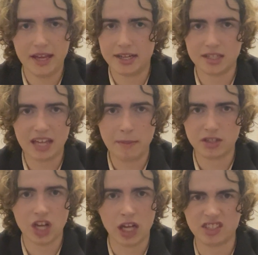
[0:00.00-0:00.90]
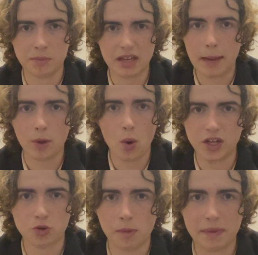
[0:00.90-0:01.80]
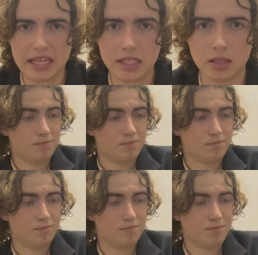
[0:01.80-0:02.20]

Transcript: And his name is not something I'm going to repeat.